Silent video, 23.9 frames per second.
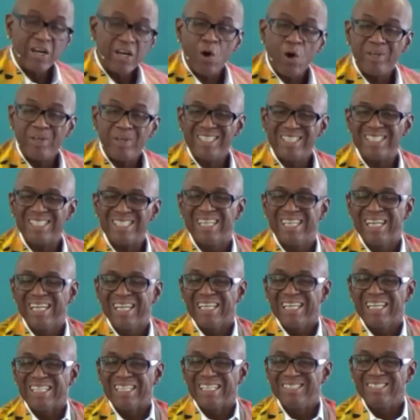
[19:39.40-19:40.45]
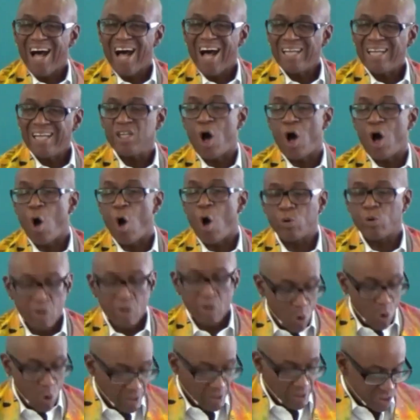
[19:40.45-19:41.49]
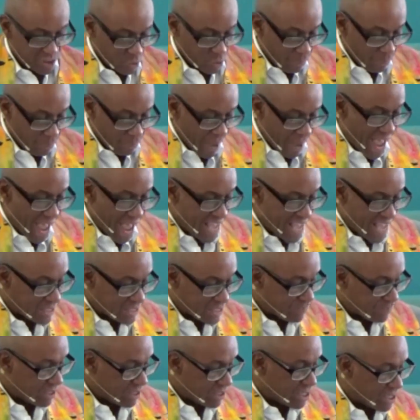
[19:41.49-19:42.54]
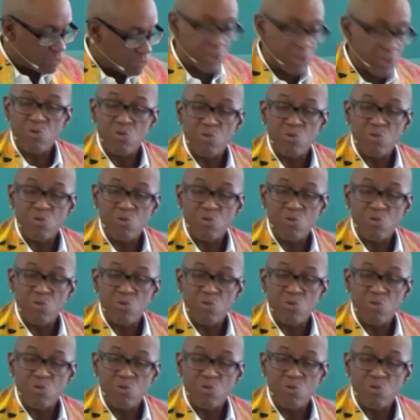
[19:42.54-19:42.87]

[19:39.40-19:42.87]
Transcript: us not to hold on to a past because we're